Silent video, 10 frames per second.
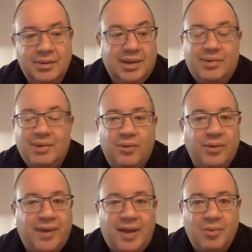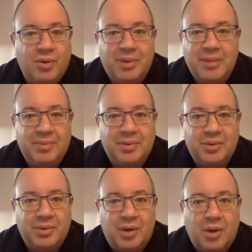we need 3, 4, 5 more people
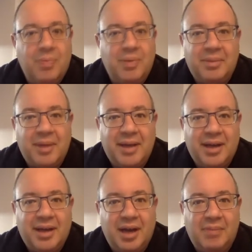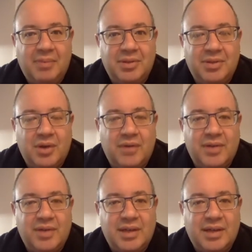in order to open it back up and
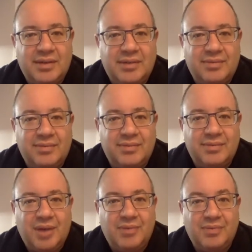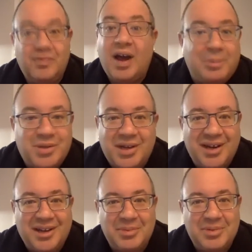service it at, 5%
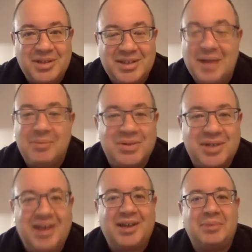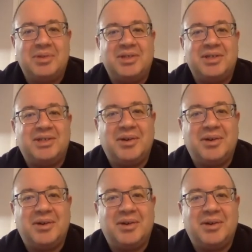occupancy, 10% occupancy.